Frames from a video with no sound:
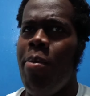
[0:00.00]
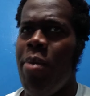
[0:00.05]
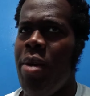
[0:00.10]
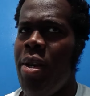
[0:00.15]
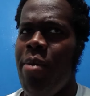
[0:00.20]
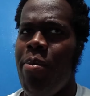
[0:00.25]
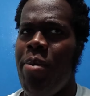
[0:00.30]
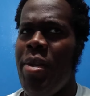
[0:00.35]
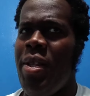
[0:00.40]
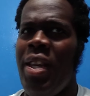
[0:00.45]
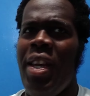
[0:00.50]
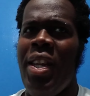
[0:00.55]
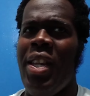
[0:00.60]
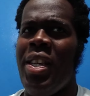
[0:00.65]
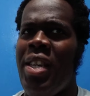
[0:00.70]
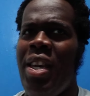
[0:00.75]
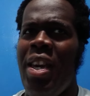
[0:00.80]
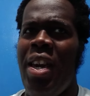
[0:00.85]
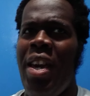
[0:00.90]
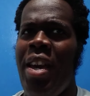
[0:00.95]
But then
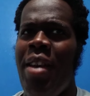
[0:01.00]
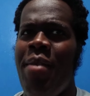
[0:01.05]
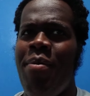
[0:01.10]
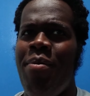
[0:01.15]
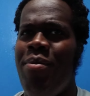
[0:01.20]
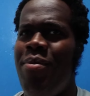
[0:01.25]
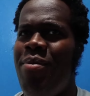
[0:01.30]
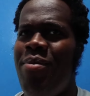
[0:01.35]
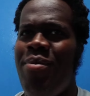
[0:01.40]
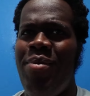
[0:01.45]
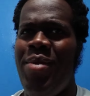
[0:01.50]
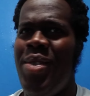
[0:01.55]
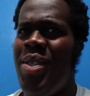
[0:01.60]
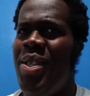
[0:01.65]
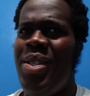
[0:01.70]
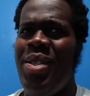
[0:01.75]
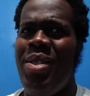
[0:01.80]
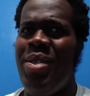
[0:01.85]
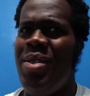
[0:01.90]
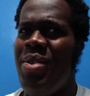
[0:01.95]
again,
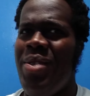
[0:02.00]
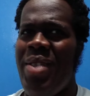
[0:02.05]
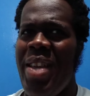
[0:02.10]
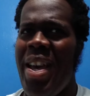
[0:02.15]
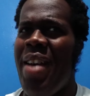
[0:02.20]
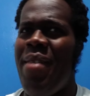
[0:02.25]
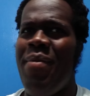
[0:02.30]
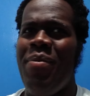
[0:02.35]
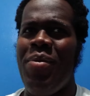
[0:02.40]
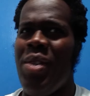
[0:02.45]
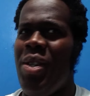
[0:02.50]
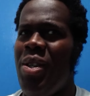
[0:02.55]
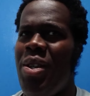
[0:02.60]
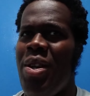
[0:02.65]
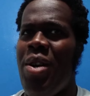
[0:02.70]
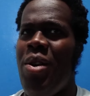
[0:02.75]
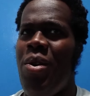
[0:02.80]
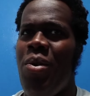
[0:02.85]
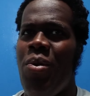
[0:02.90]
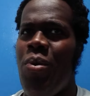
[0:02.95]
that, you
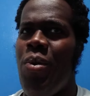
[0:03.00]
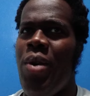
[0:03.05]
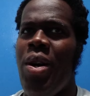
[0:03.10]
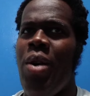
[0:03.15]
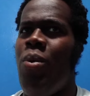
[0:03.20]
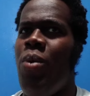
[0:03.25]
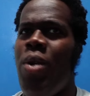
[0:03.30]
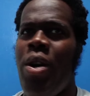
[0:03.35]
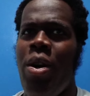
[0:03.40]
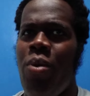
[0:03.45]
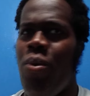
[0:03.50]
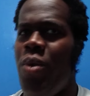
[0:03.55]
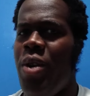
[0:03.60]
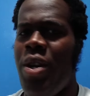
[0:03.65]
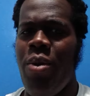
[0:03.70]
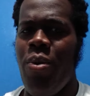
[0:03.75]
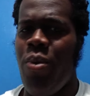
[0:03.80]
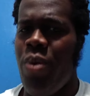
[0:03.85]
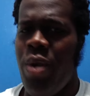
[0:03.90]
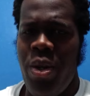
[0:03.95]
know, what
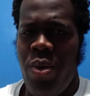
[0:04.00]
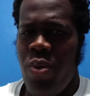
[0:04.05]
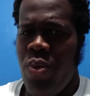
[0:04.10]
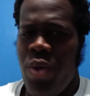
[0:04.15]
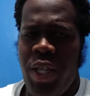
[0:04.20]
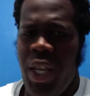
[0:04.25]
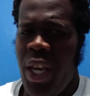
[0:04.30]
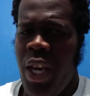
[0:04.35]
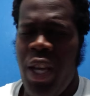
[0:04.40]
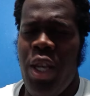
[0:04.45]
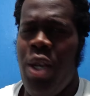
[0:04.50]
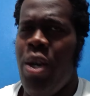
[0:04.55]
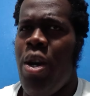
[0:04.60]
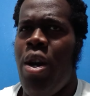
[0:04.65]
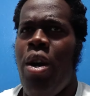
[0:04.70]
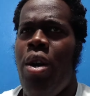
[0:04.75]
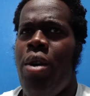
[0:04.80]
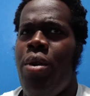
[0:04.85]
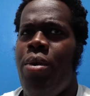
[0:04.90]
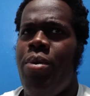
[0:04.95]
can
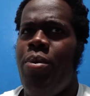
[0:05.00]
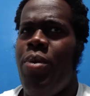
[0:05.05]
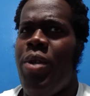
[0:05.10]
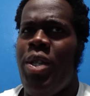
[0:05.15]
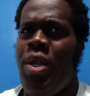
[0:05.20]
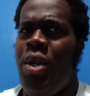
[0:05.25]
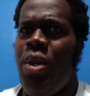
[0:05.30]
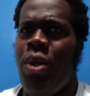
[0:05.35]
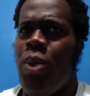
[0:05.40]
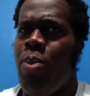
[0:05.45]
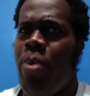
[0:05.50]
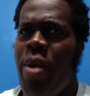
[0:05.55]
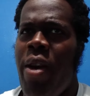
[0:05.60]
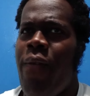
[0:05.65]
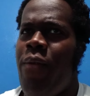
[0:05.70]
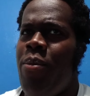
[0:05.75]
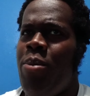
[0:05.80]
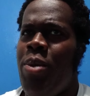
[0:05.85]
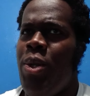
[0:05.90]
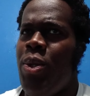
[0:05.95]
you
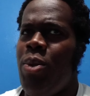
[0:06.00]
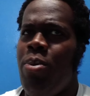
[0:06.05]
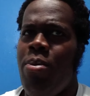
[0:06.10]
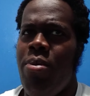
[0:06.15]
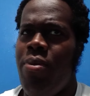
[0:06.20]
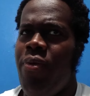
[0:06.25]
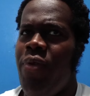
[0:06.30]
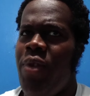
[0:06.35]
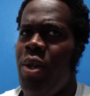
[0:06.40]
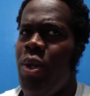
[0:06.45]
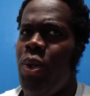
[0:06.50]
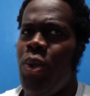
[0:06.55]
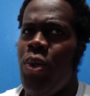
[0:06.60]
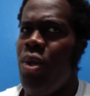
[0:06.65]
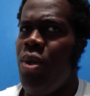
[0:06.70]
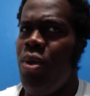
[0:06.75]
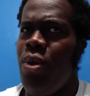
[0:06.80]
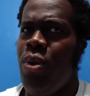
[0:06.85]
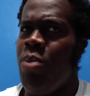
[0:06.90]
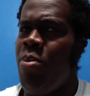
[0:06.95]
expect from these
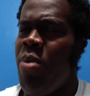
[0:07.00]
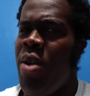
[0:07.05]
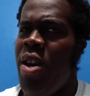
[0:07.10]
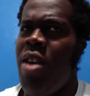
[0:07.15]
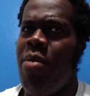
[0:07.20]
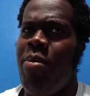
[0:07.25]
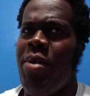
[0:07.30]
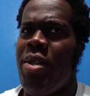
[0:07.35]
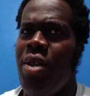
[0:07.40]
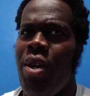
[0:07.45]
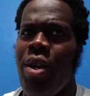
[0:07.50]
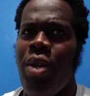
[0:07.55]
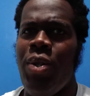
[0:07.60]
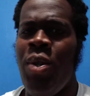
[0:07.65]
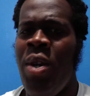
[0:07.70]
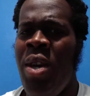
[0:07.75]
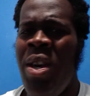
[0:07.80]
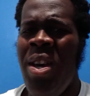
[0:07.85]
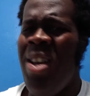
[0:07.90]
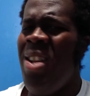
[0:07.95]
dudes, man?
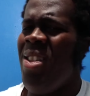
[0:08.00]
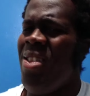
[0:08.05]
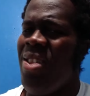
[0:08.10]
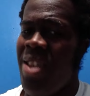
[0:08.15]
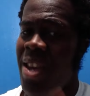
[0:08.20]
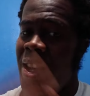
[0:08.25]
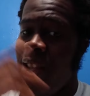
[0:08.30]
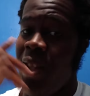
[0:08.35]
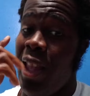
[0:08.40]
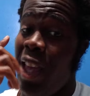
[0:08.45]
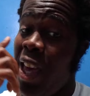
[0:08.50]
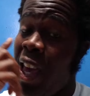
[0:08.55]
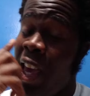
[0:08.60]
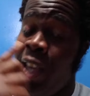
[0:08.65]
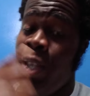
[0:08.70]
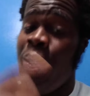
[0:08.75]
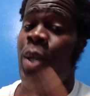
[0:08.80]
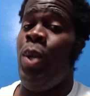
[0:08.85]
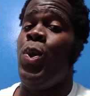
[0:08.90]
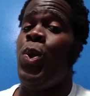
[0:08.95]
Because they
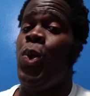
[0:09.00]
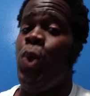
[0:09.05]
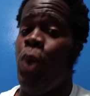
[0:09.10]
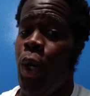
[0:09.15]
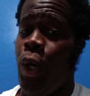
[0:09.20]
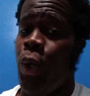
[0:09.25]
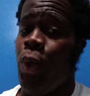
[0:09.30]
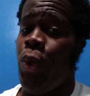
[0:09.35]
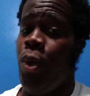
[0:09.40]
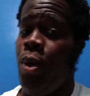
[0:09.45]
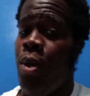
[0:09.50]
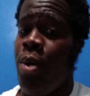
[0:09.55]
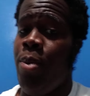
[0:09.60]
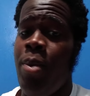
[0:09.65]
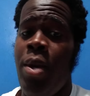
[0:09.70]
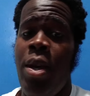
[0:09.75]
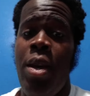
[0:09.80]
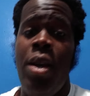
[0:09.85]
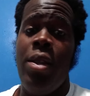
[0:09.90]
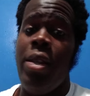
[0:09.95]
ain't consistent.
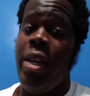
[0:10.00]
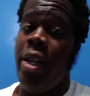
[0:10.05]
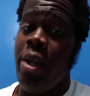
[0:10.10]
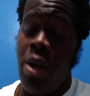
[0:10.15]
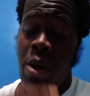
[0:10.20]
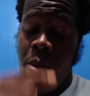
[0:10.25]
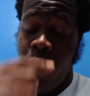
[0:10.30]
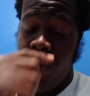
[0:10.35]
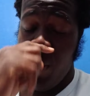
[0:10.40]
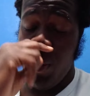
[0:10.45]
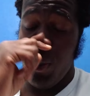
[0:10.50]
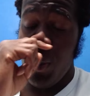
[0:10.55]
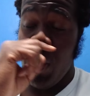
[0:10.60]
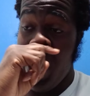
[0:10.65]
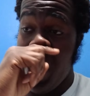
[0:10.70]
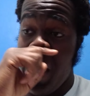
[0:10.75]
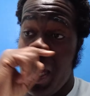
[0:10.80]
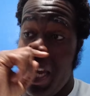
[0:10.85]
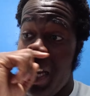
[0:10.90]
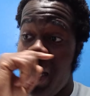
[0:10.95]
They don't
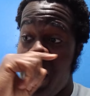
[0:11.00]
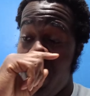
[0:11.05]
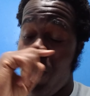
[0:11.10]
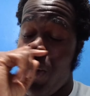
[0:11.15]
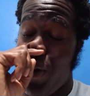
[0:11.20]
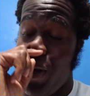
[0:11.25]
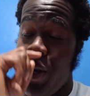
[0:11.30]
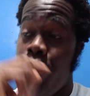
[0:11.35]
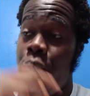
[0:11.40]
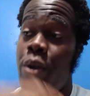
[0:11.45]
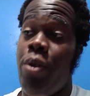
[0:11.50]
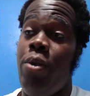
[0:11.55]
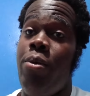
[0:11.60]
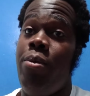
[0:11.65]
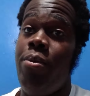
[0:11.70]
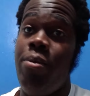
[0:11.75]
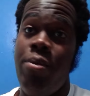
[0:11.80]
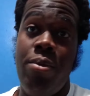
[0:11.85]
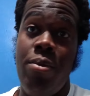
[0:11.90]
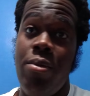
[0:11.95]
present any
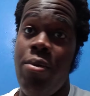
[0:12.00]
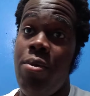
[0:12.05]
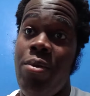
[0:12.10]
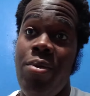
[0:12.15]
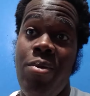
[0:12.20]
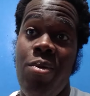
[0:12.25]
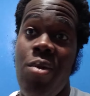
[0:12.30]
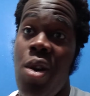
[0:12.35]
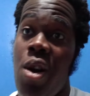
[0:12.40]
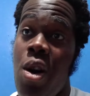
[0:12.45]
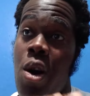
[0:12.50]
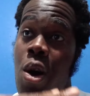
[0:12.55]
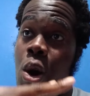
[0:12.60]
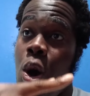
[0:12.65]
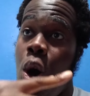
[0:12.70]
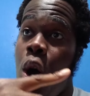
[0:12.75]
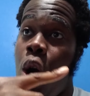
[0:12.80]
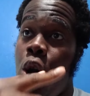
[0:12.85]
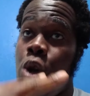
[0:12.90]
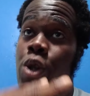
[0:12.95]
real
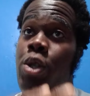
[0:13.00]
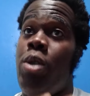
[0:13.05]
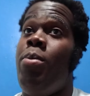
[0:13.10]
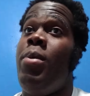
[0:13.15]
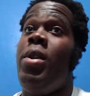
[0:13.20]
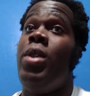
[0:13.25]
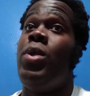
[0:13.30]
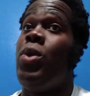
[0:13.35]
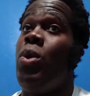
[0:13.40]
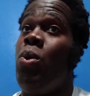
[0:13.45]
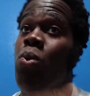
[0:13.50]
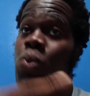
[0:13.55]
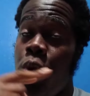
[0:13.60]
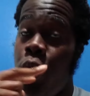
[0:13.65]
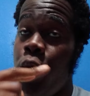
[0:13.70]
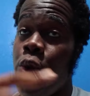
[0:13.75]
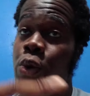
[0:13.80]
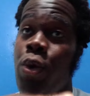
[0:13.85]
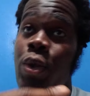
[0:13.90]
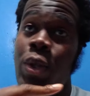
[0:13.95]
arguments and
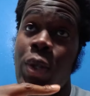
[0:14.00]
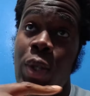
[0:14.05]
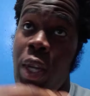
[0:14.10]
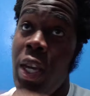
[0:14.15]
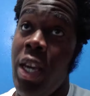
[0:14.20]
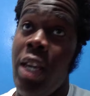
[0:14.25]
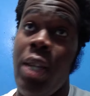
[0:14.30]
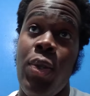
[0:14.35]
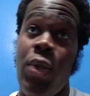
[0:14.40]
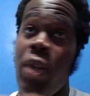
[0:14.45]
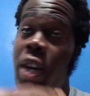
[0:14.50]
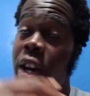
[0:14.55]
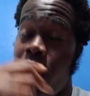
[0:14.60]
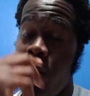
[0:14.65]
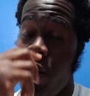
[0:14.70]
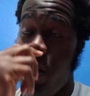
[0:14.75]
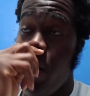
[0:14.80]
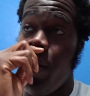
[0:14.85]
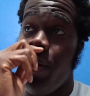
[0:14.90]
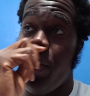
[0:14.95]
real critiques
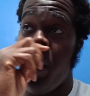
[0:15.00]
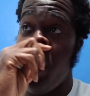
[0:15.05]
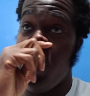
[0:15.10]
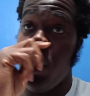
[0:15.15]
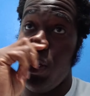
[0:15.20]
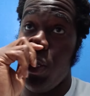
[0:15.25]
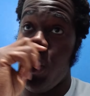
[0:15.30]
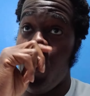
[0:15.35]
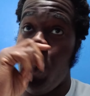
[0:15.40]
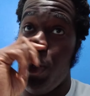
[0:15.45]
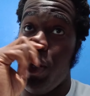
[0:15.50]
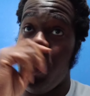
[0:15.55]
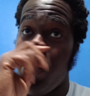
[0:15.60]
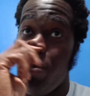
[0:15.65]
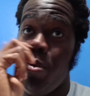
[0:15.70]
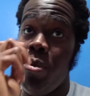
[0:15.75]
at all. They just want to